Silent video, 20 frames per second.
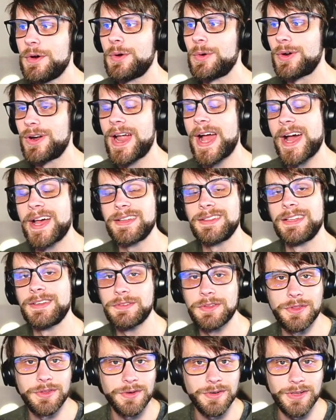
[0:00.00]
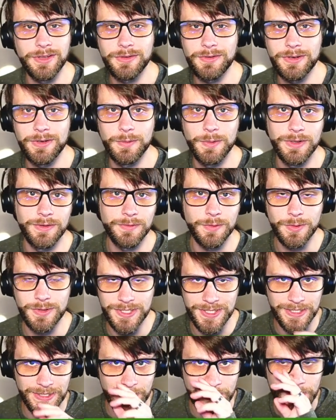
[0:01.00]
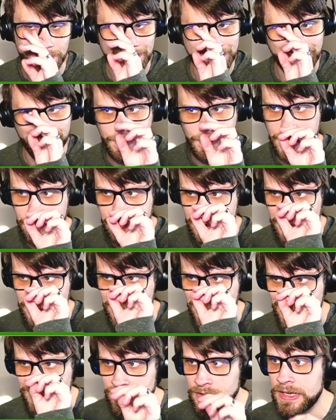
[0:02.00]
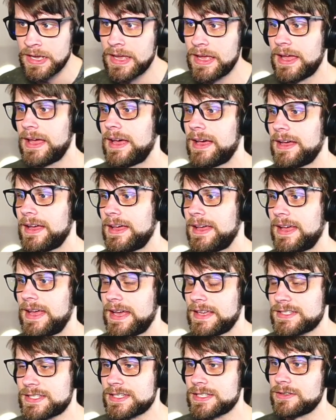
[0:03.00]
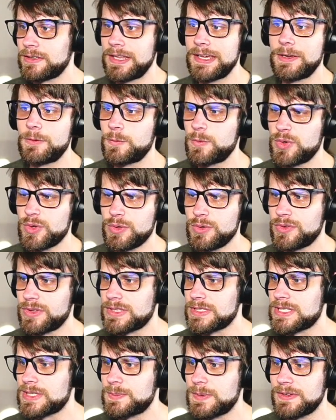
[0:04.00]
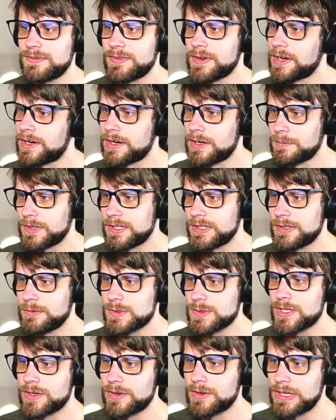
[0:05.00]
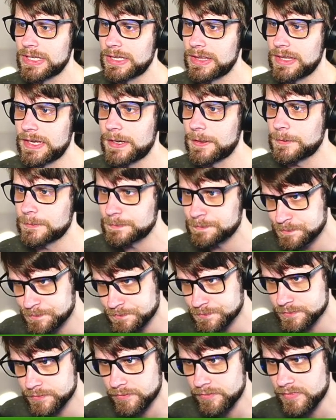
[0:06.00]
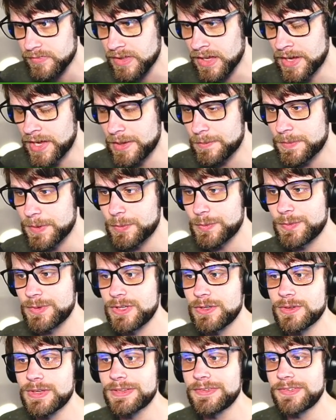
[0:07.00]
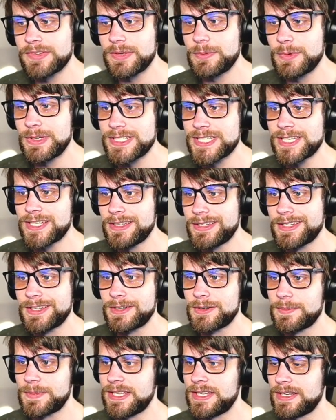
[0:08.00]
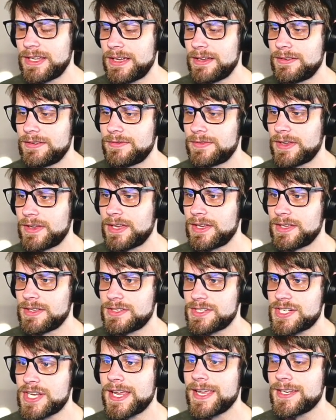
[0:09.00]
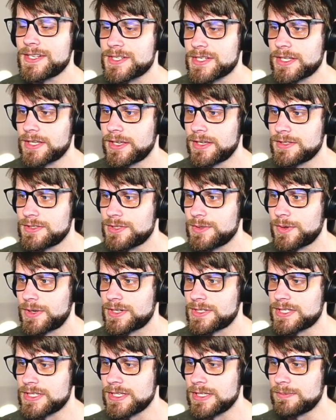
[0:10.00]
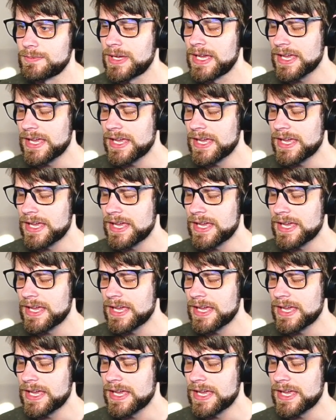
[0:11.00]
or at level 33, we of course didn't train them up at all, as in like Ruth and Spitfire, I believe, was already there. But you can see we did a little bit of changing to our team,